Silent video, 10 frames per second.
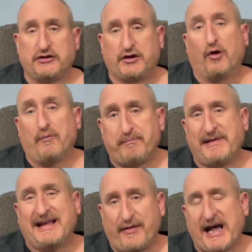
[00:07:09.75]
Don't
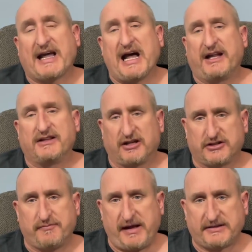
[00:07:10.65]
be that kind of
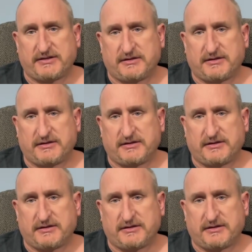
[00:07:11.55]
dungeon master.